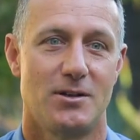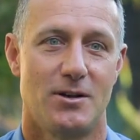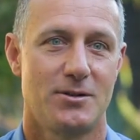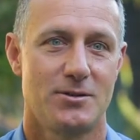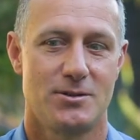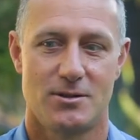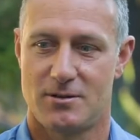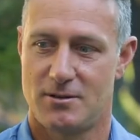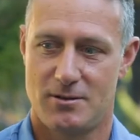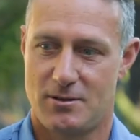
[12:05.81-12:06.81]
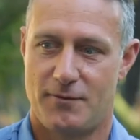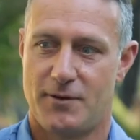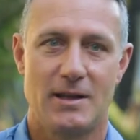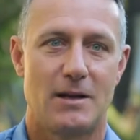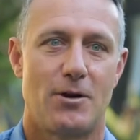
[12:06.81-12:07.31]
You know, because you you're
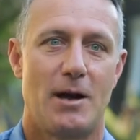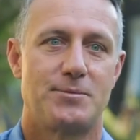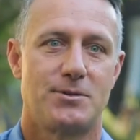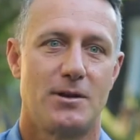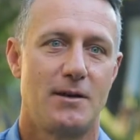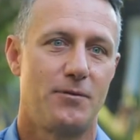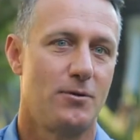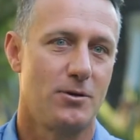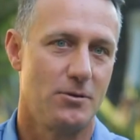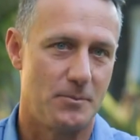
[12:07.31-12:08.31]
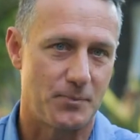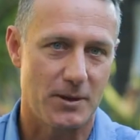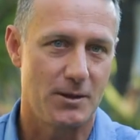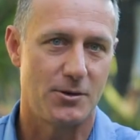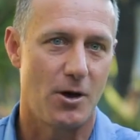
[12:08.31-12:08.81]
feeling crap, so therefore you
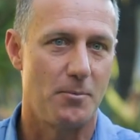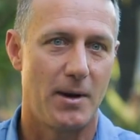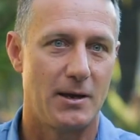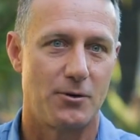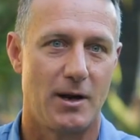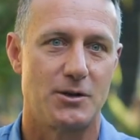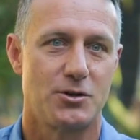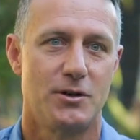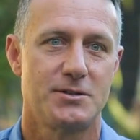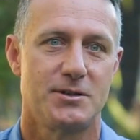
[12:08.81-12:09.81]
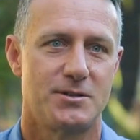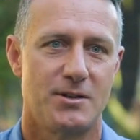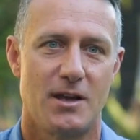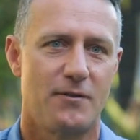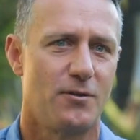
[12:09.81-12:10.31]
you don't make great choices,
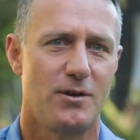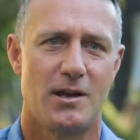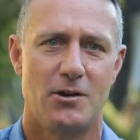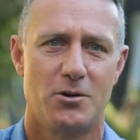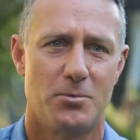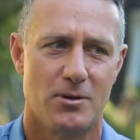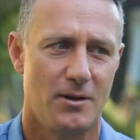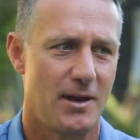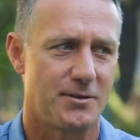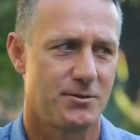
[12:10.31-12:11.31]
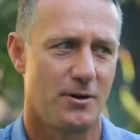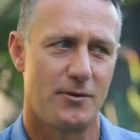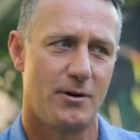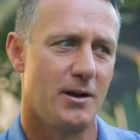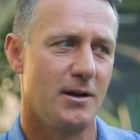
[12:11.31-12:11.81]
and therefore you're irritable, and that's not
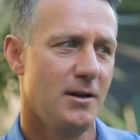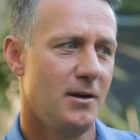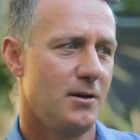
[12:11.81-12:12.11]
very